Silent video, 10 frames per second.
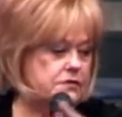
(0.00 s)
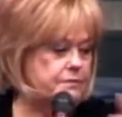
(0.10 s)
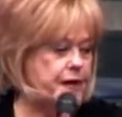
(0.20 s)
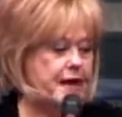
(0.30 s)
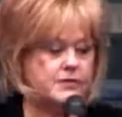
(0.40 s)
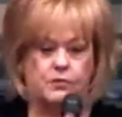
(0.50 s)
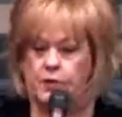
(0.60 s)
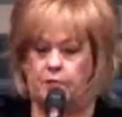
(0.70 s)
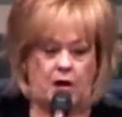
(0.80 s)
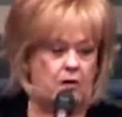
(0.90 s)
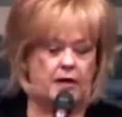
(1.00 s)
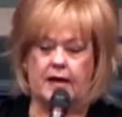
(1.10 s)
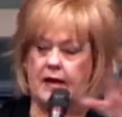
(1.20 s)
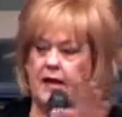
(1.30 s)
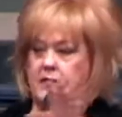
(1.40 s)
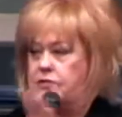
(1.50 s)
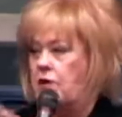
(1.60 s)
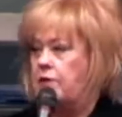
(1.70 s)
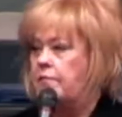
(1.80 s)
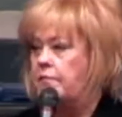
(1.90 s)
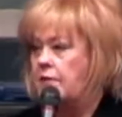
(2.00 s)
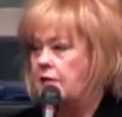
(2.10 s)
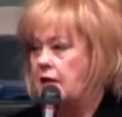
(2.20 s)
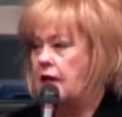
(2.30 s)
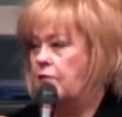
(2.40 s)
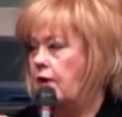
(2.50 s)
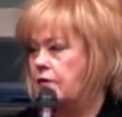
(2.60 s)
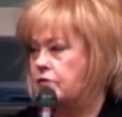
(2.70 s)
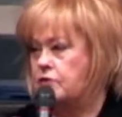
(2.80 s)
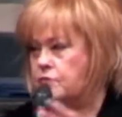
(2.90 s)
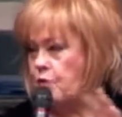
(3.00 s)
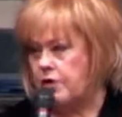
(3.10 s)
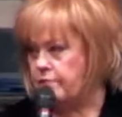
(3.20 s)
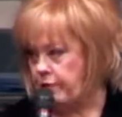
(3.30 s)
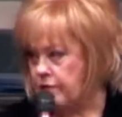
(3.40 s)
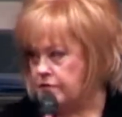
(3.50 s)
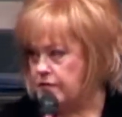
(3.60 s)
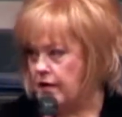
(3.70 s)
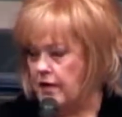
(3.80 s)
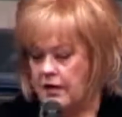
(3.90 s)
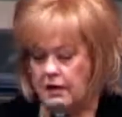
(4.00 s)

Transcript: a pastor, we were all laying hands on them. It wasn't just one person.